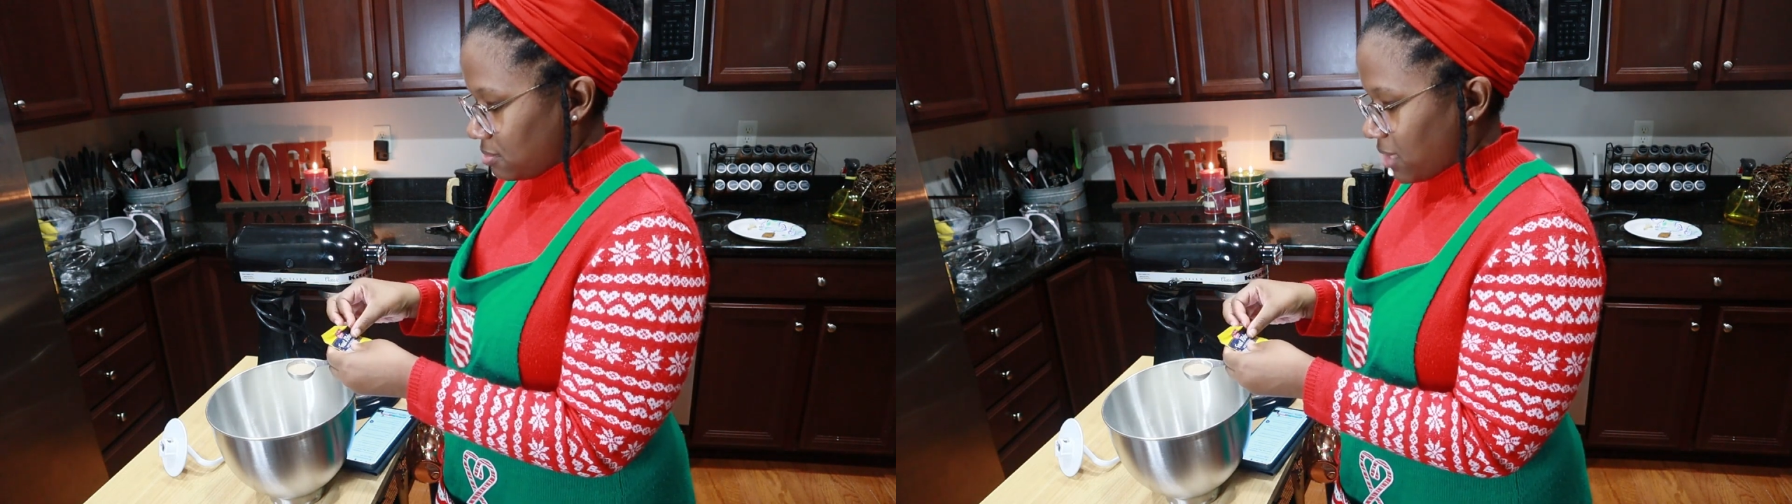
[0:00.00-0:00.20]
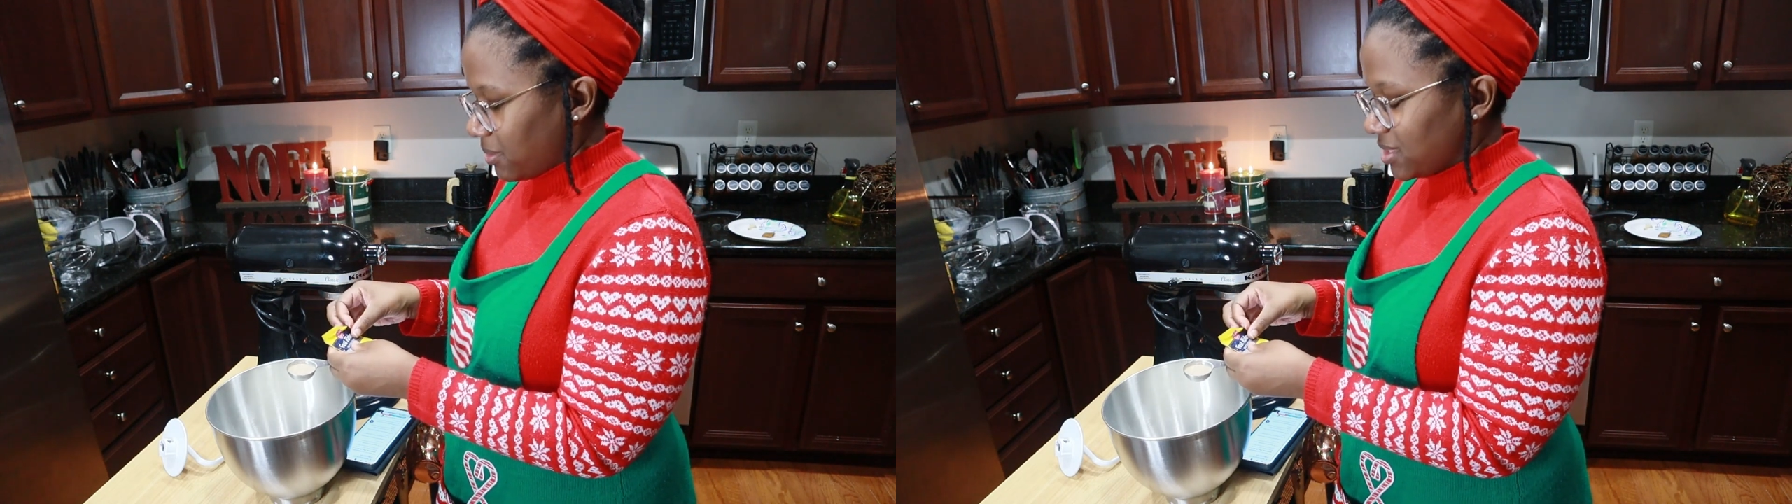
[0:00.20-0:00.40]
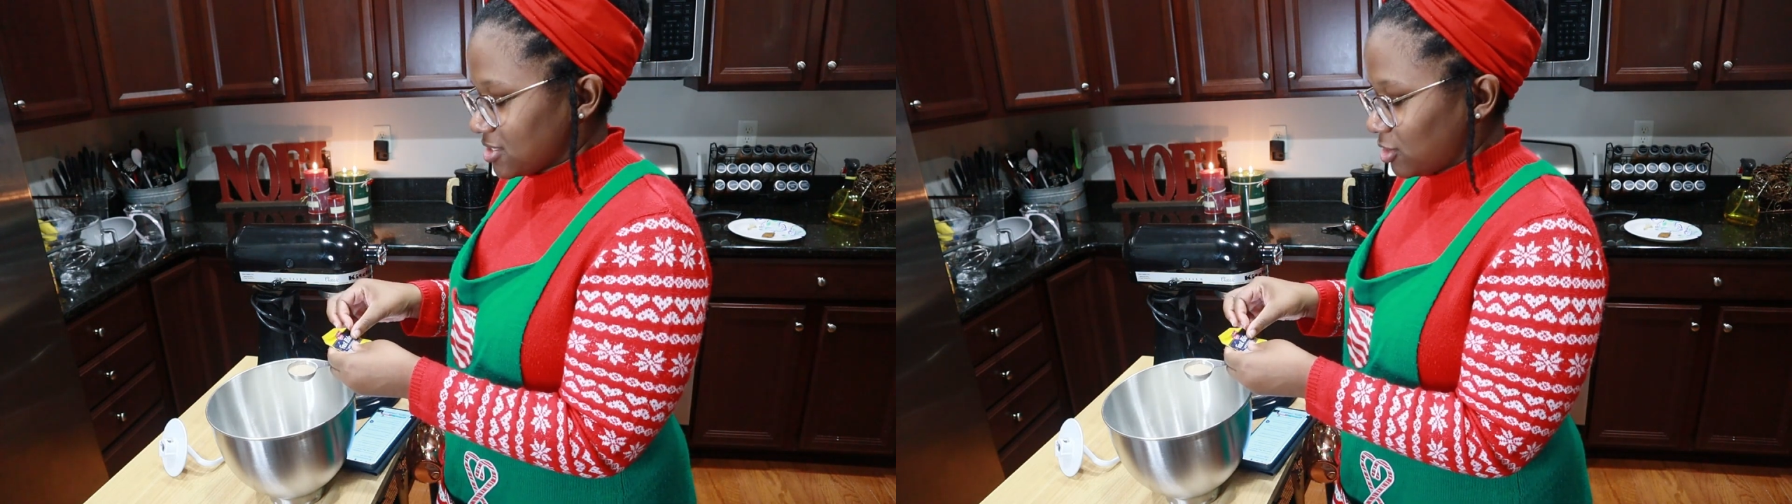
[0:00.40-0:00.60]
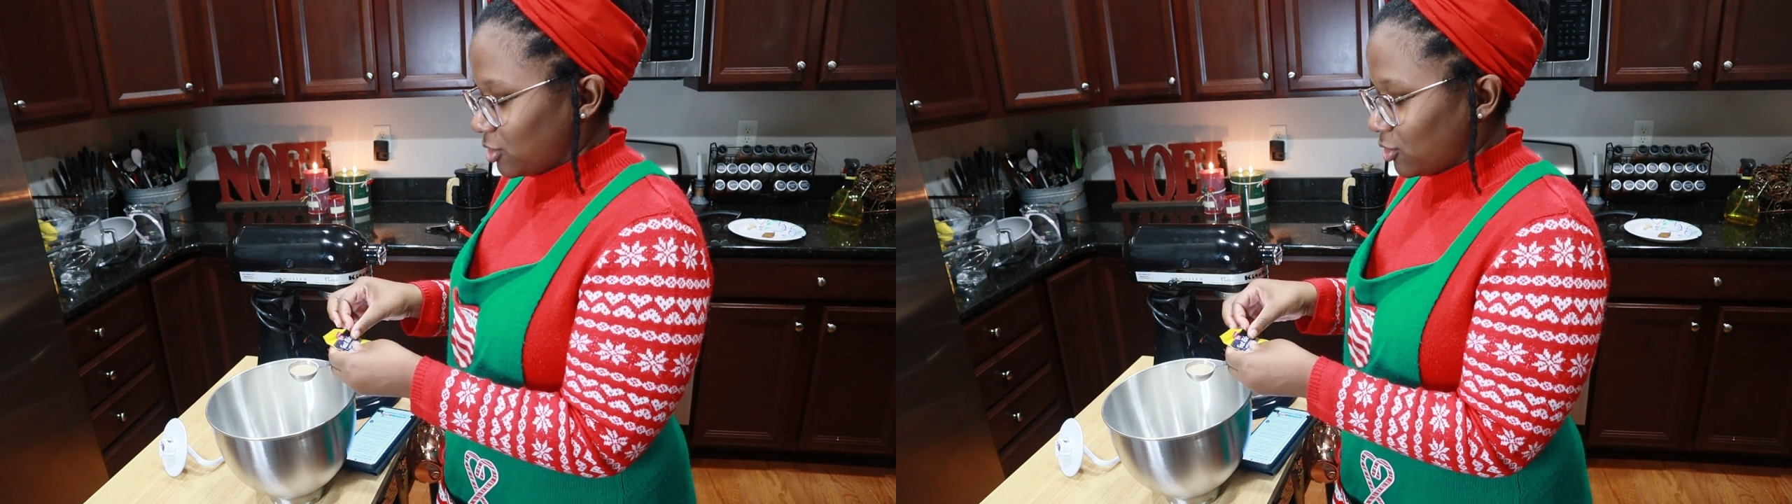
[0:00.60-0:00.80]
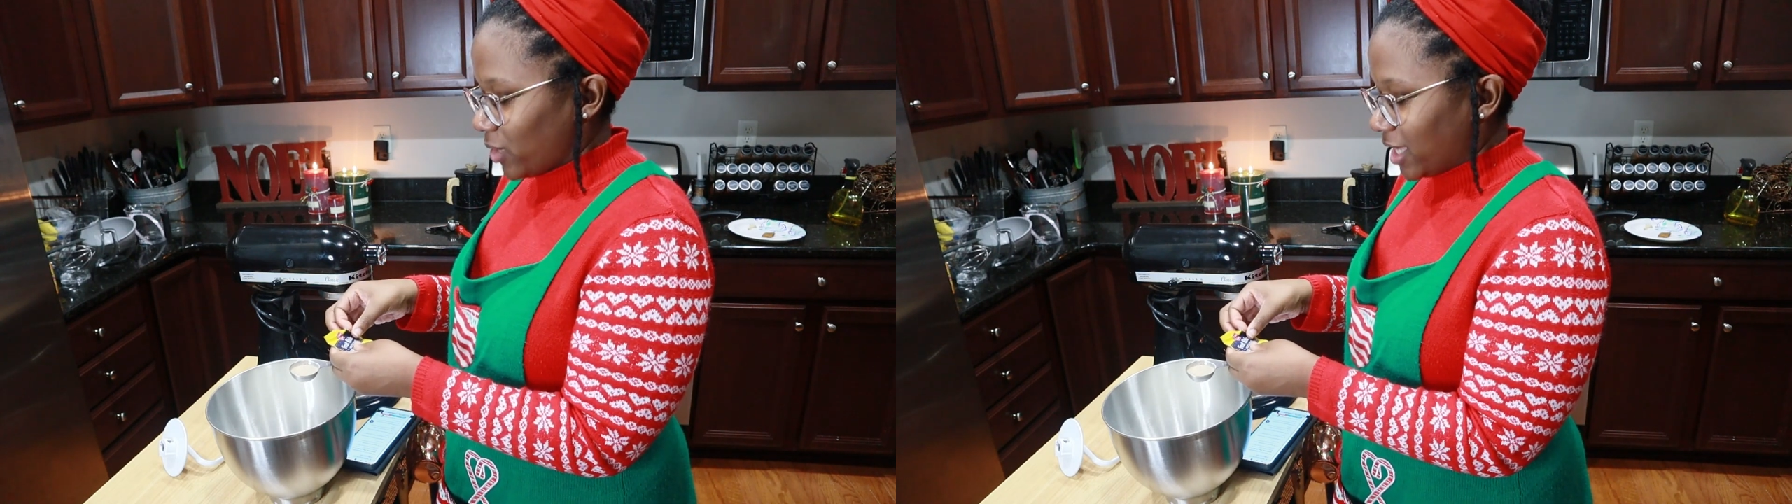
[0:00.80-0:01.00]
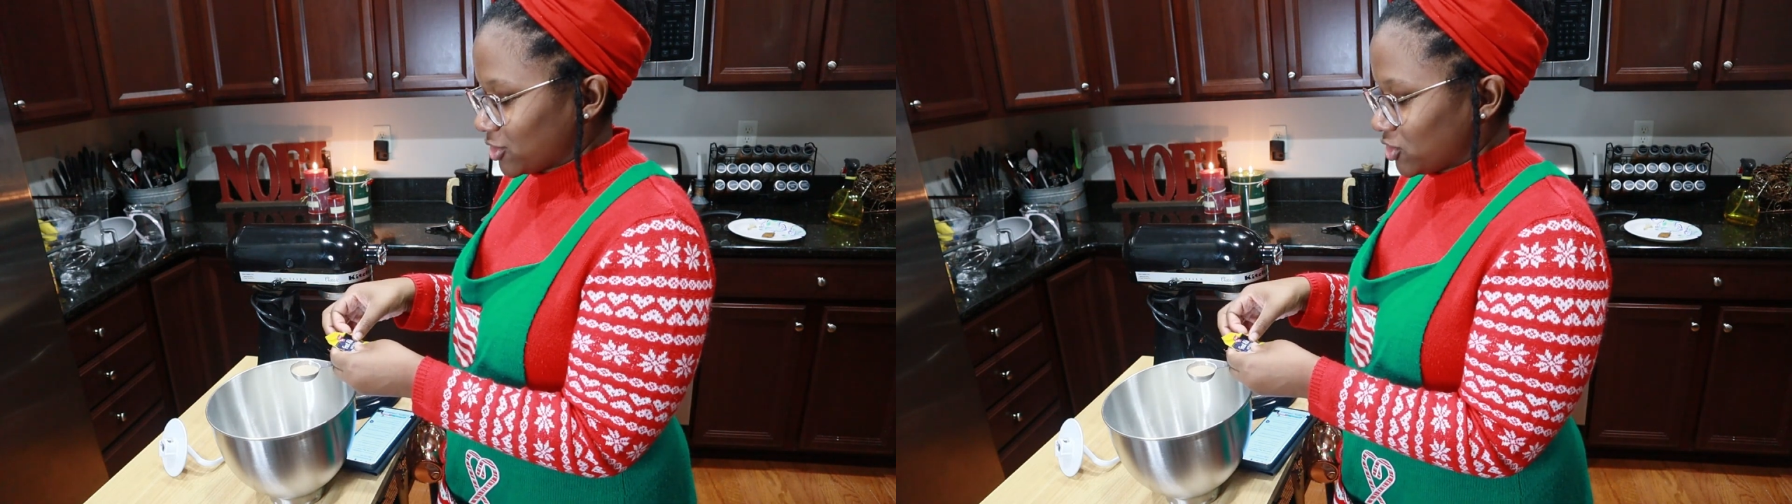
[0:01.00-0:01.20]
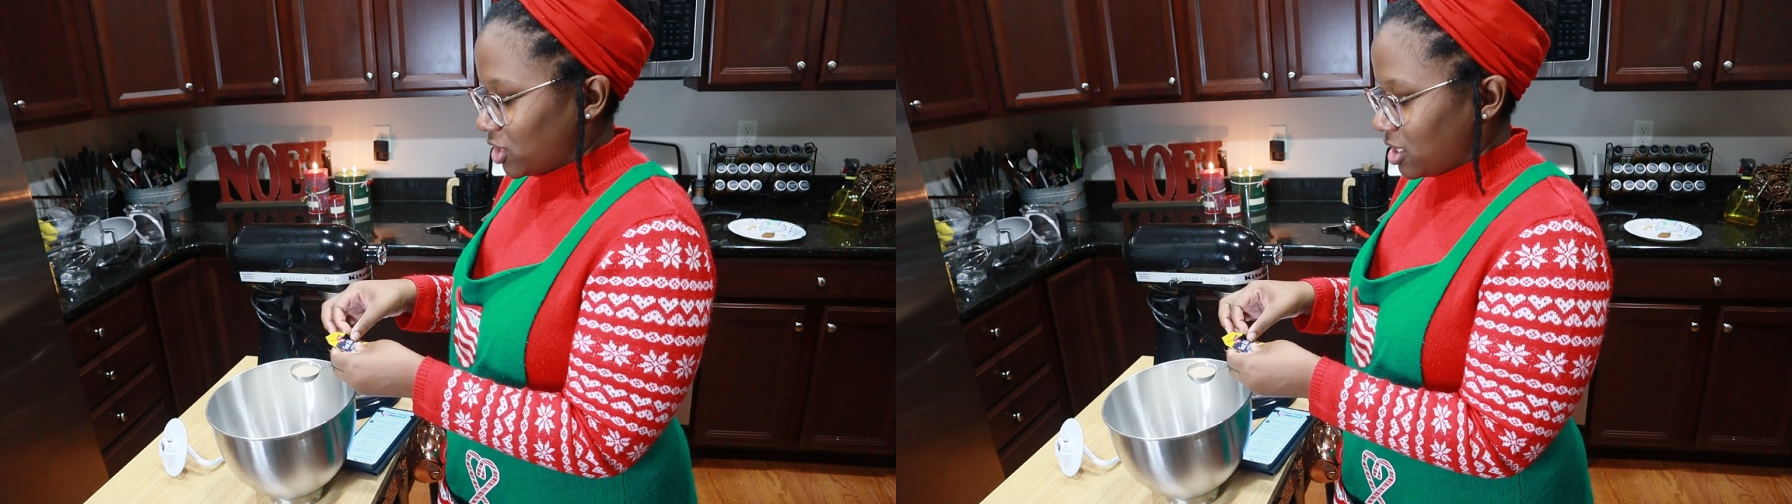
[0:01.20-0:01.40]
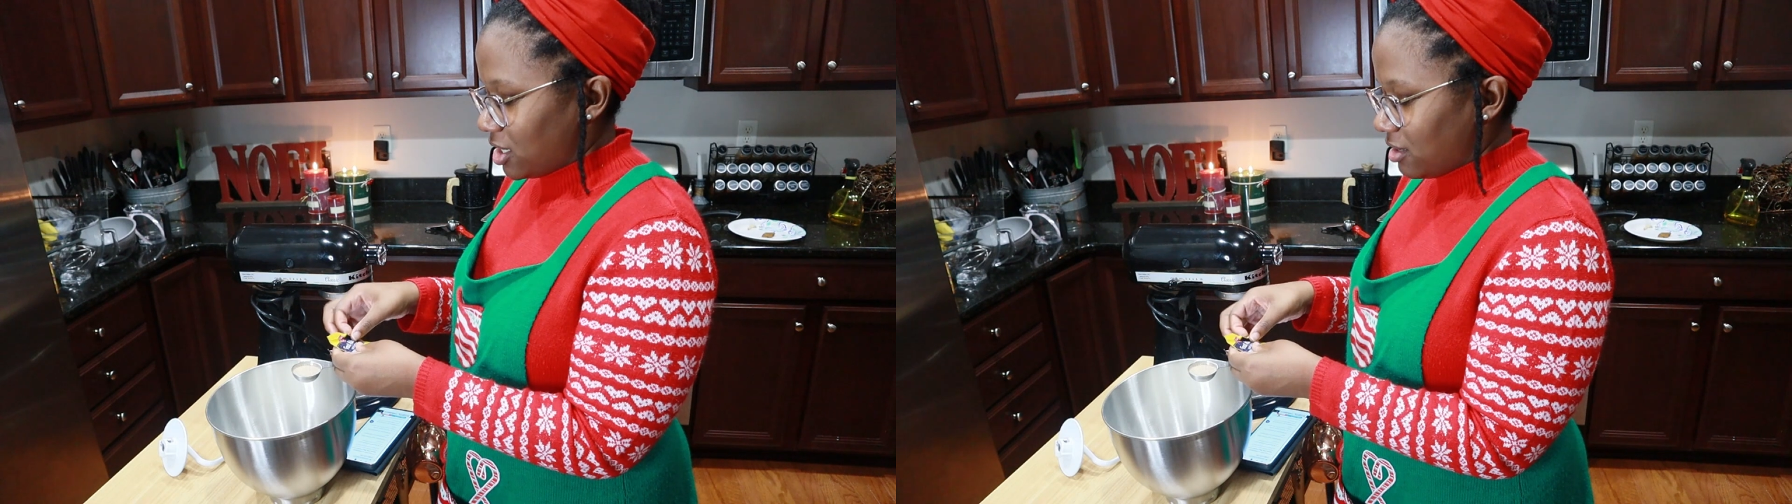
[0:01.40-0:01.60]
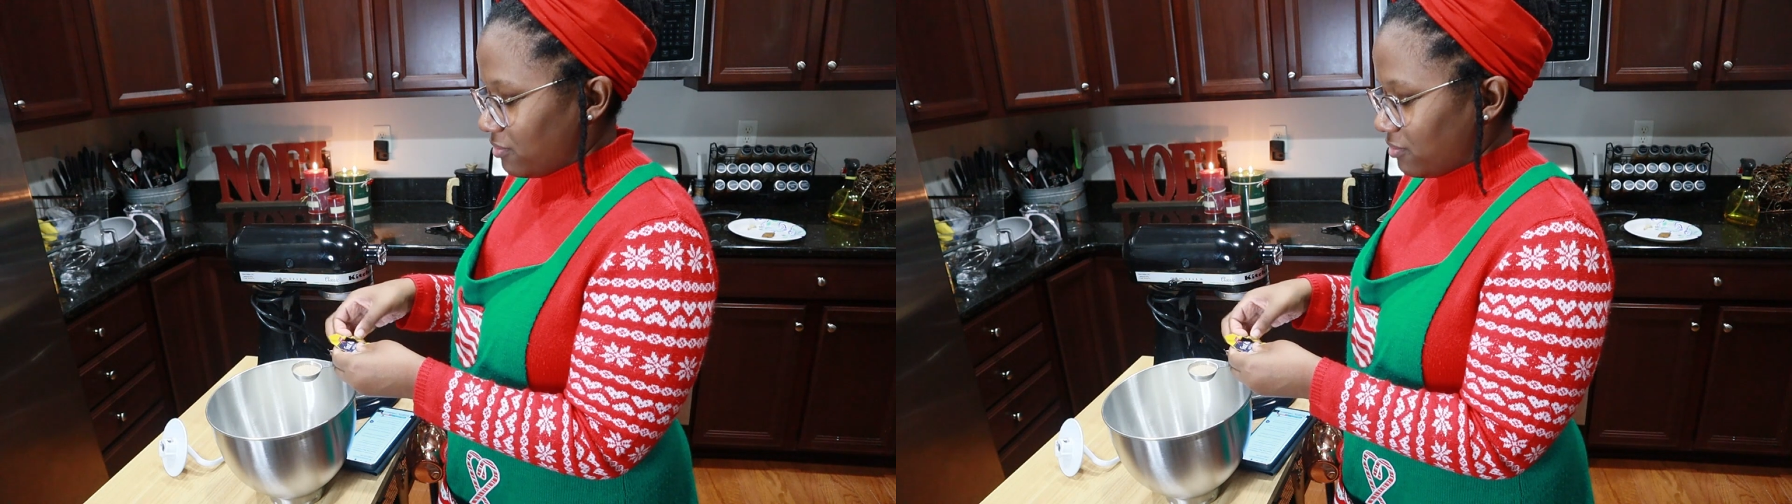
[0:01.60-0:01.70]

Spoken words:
Maybe this little extra